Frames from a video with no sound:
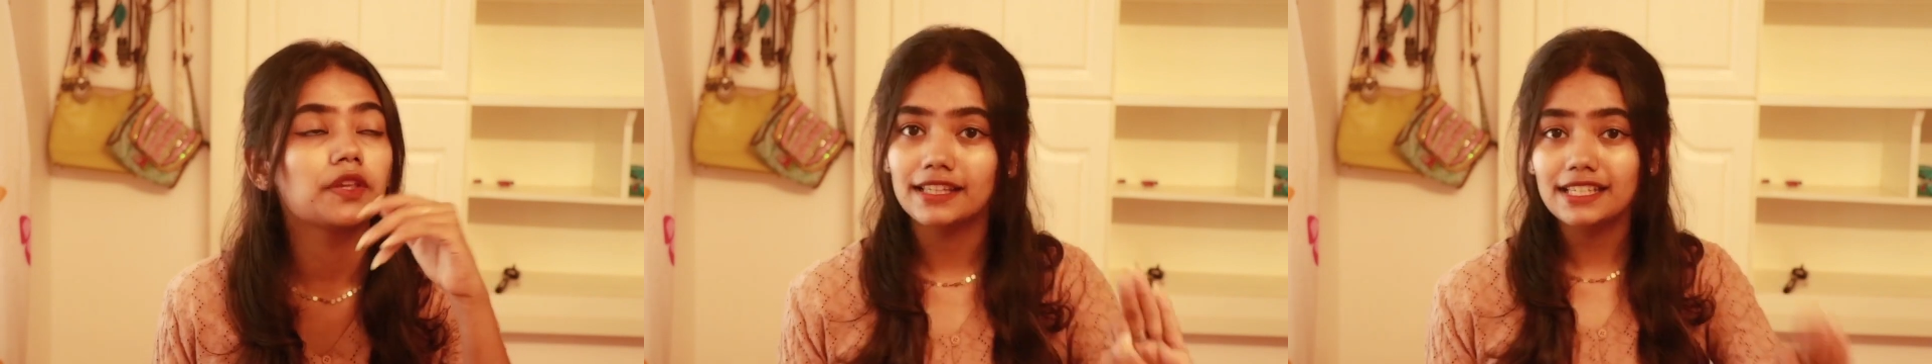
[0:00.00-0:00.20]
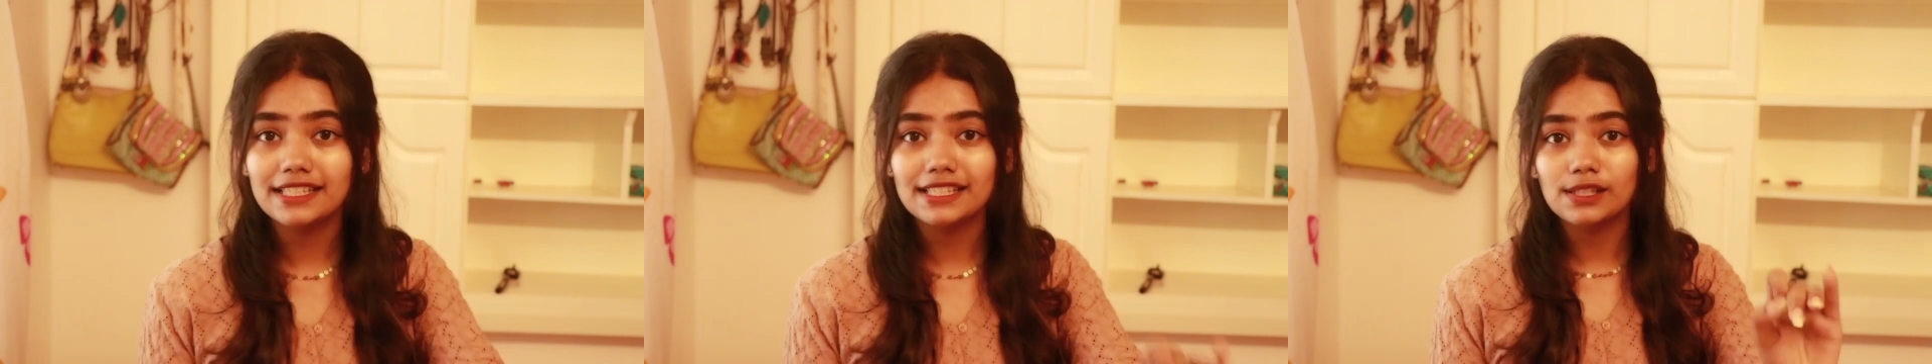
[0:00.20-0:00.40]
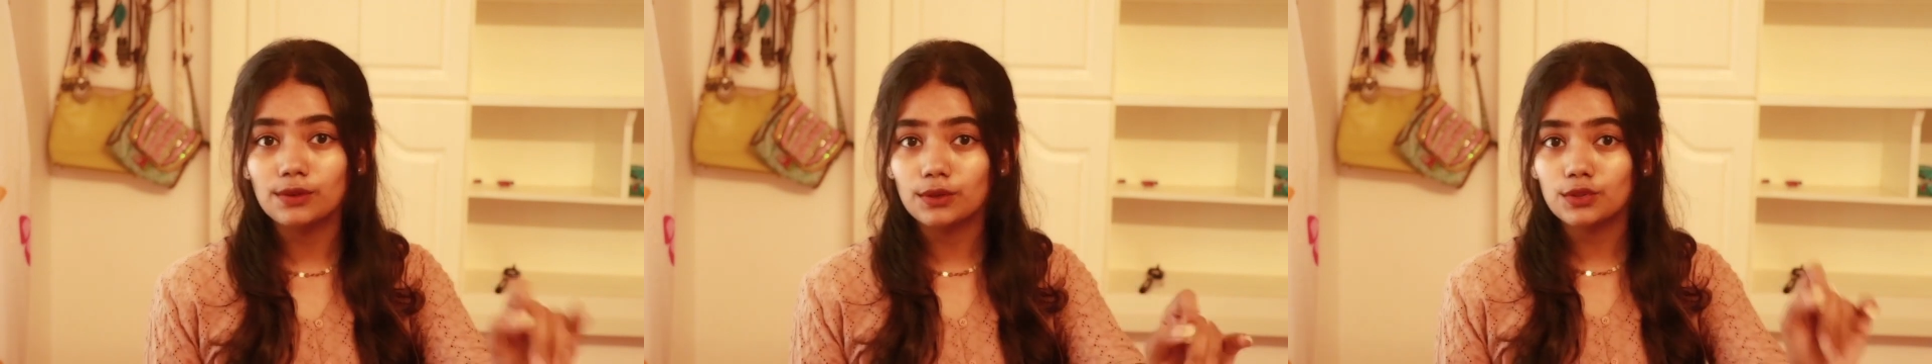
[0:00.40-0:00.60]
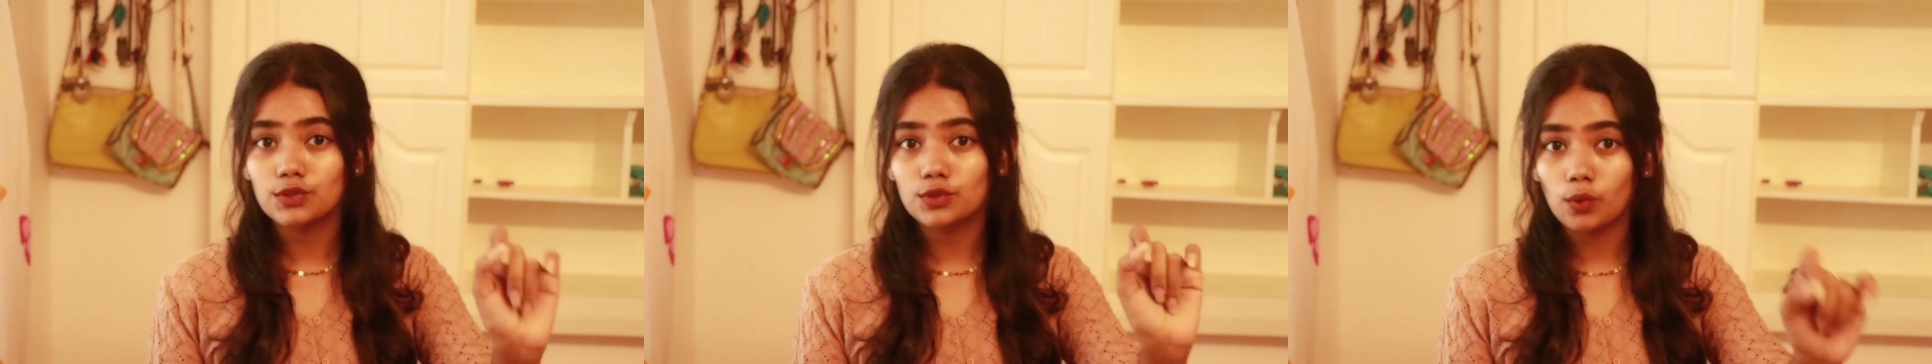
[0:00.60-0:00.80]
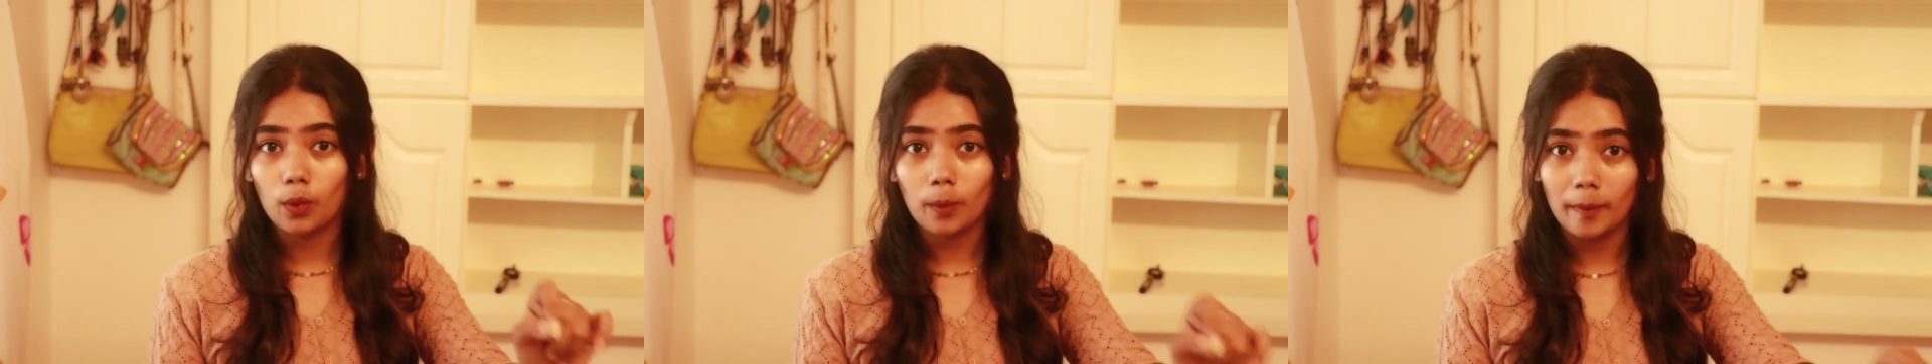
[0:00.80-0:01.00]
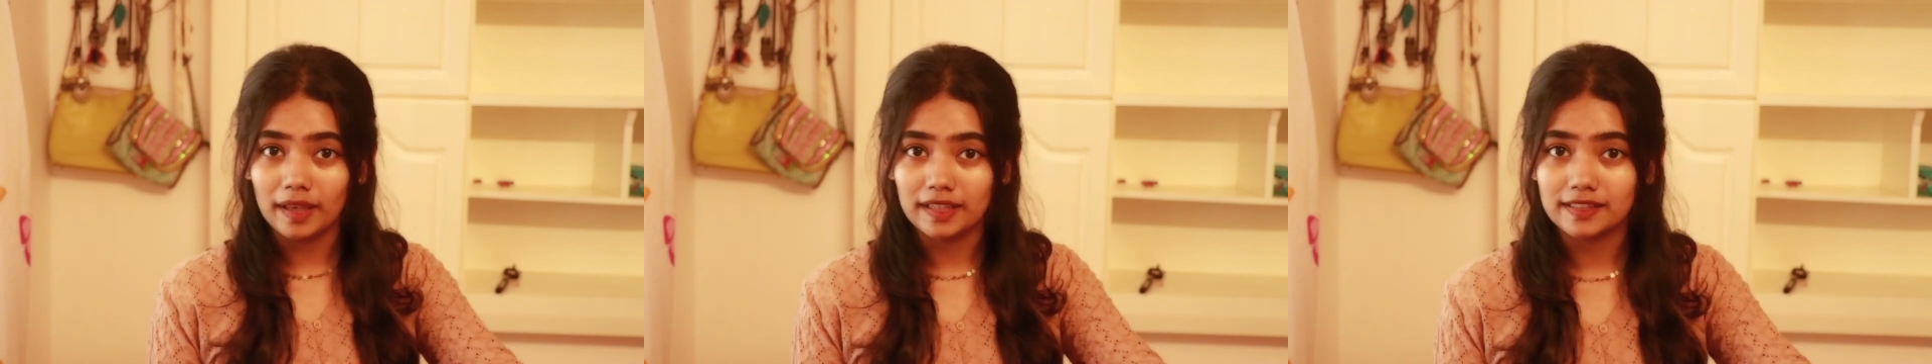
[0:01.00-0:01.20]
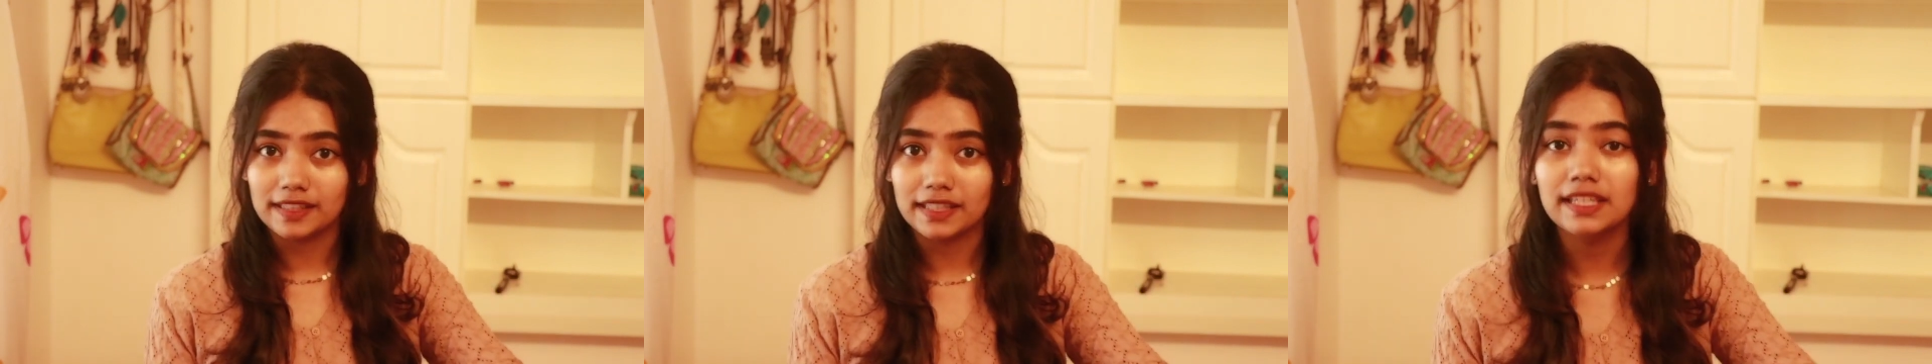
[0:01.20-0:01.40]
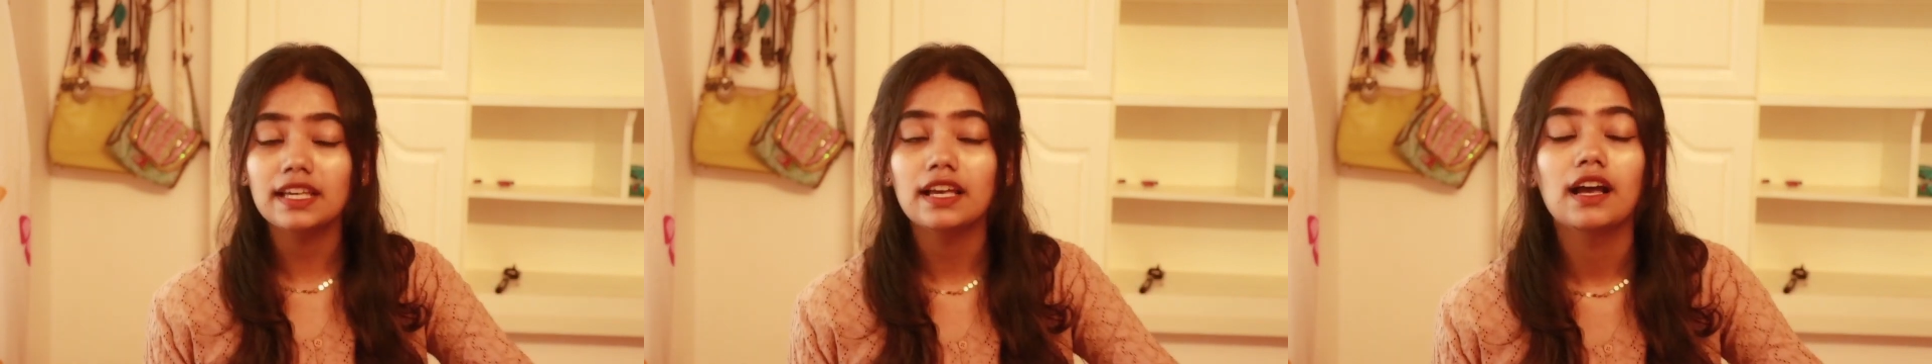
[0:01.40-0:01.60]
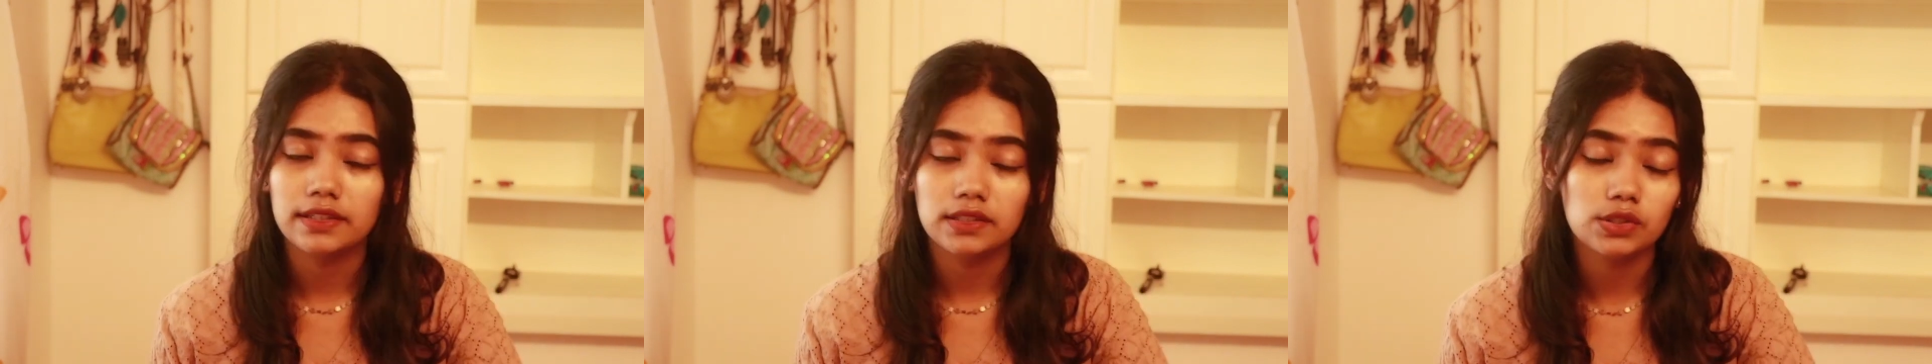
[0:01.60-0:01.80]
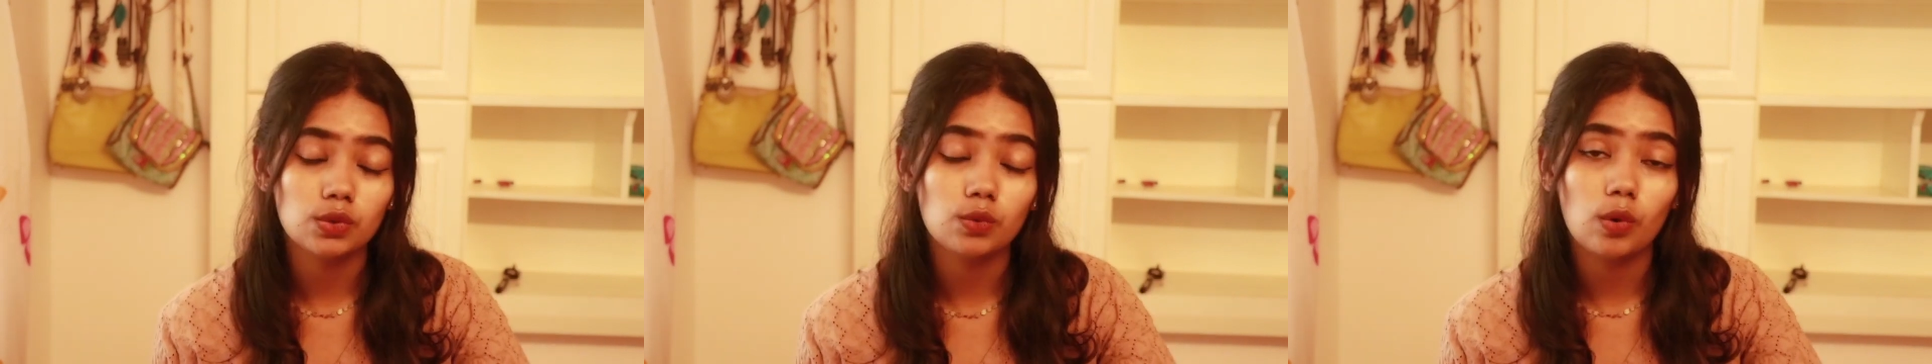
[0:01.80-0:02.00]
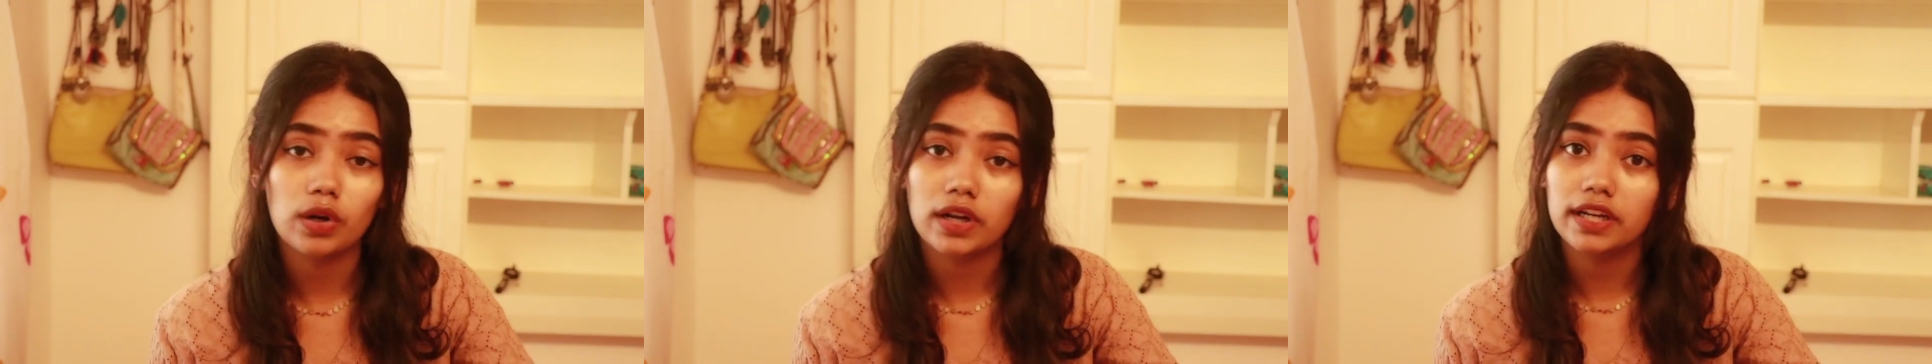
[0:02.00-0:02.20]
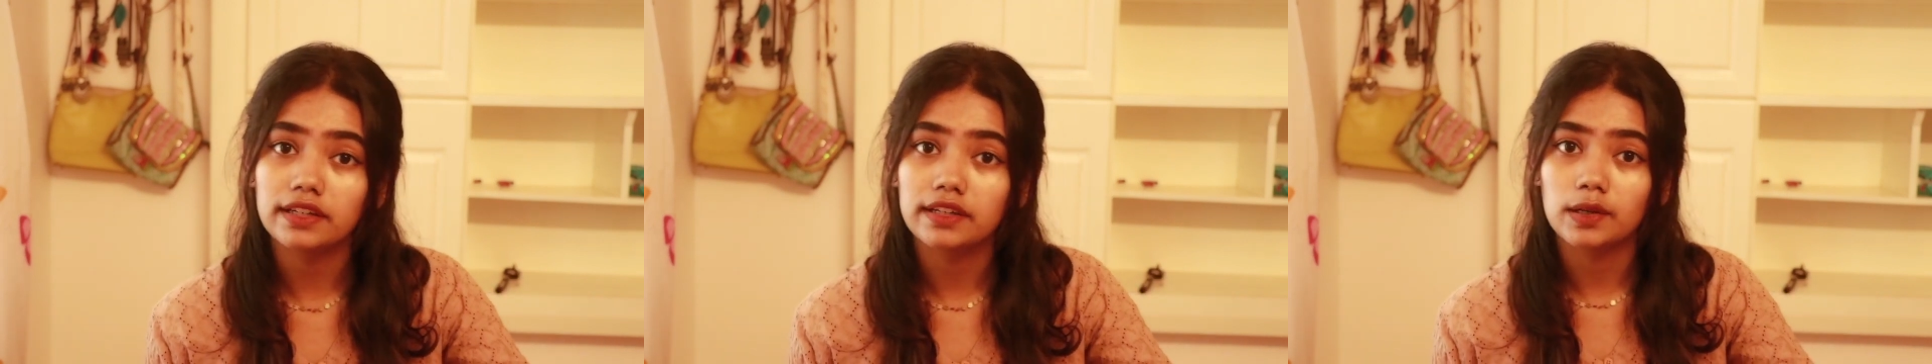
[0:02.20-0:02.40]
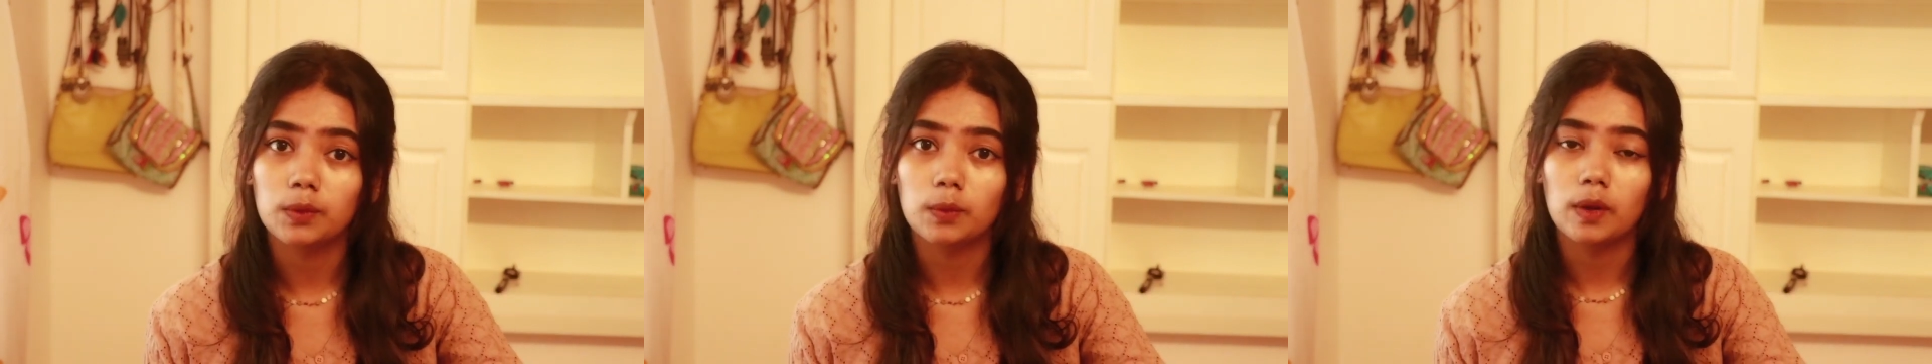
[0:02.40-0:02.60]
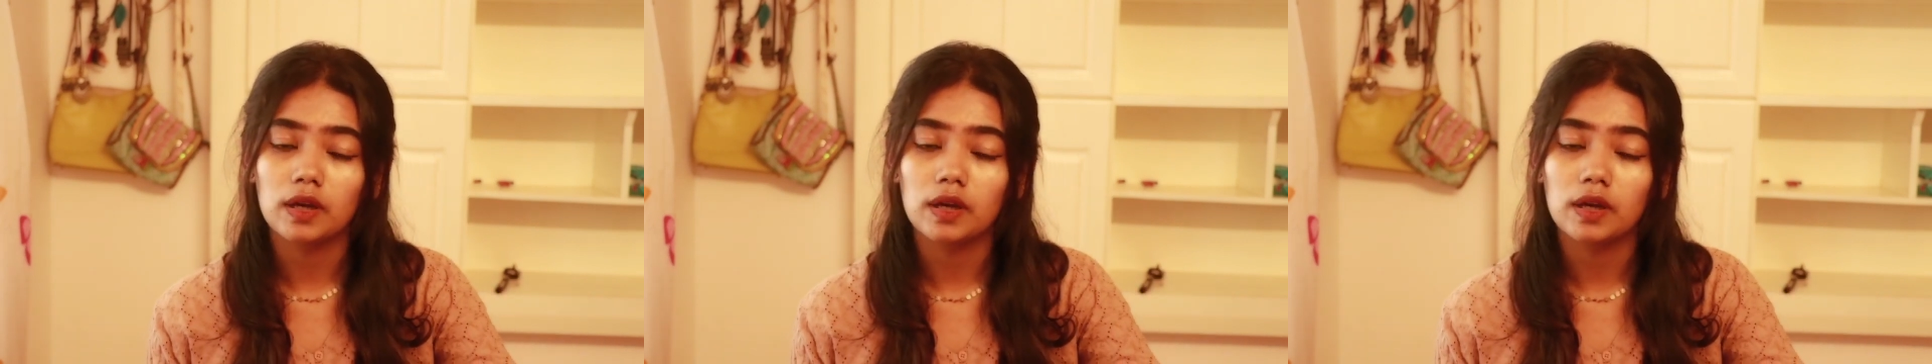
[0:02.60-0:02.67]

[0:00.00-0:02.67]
This looks so messy. So what I did